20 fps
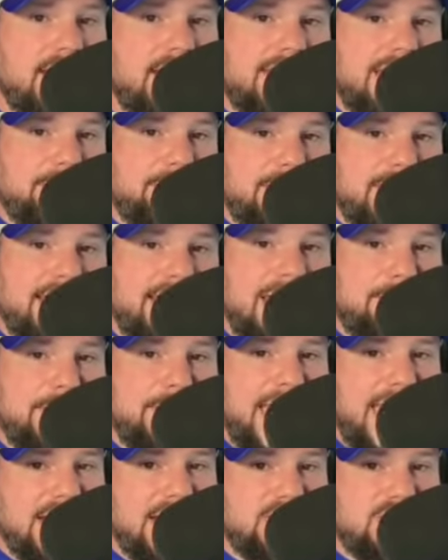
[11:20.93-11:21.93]
that being a
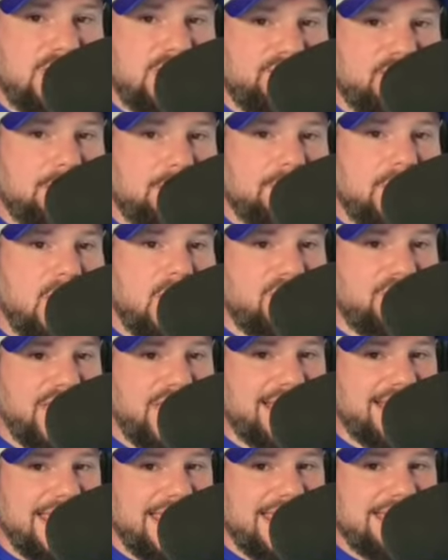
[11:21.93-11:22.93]
passionate football
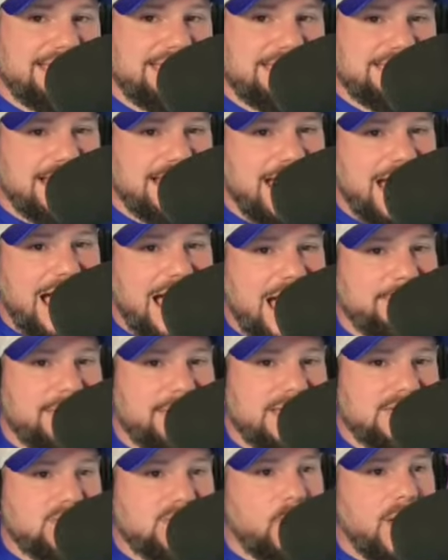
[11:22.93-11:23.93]
fan isn't a
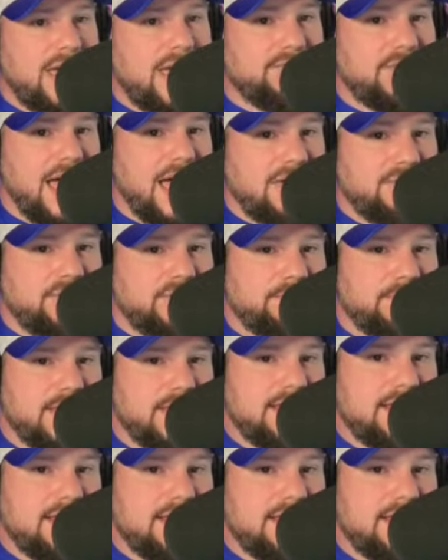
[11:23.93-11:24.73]
hobby. It's a way of life.